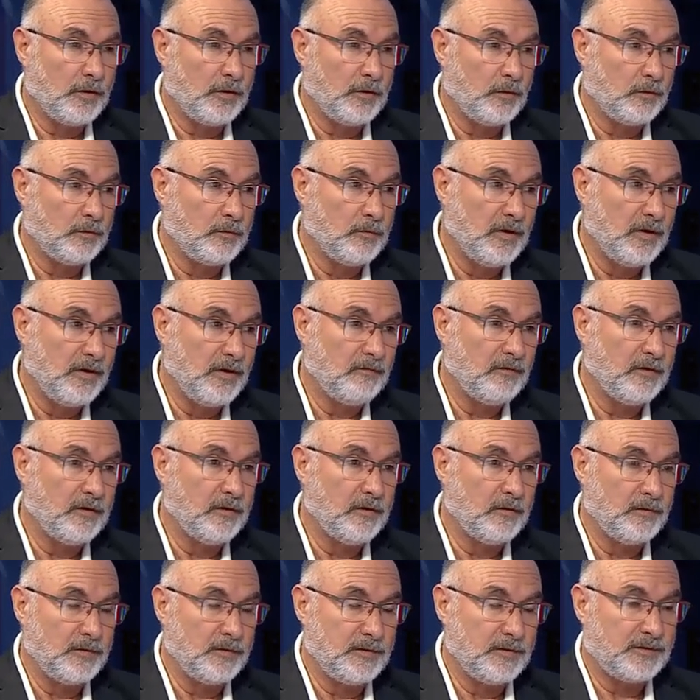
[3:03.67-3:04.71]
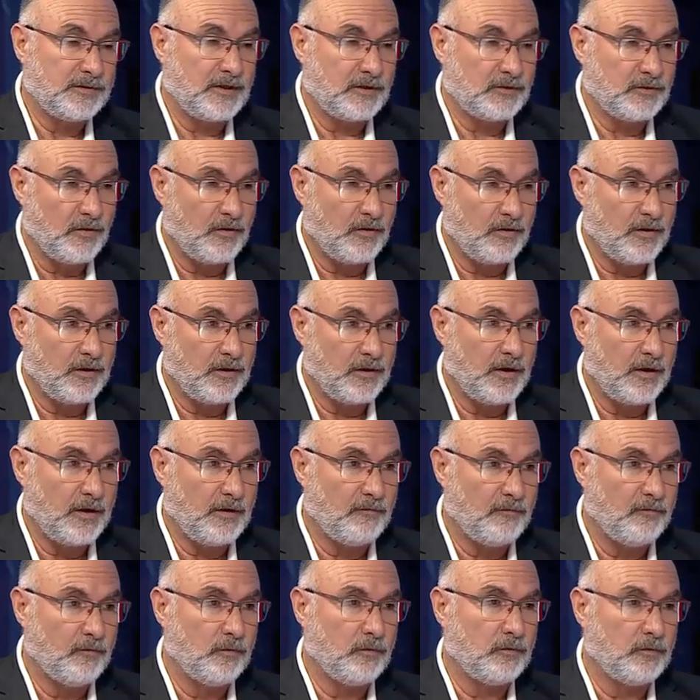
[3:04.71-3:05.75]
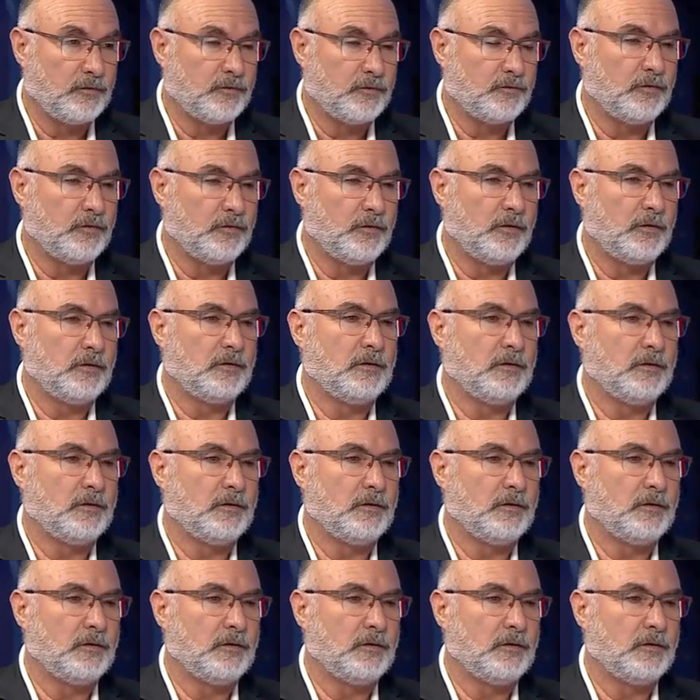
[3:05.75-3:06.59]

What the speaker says: I don't believe that there is such a thing like full control.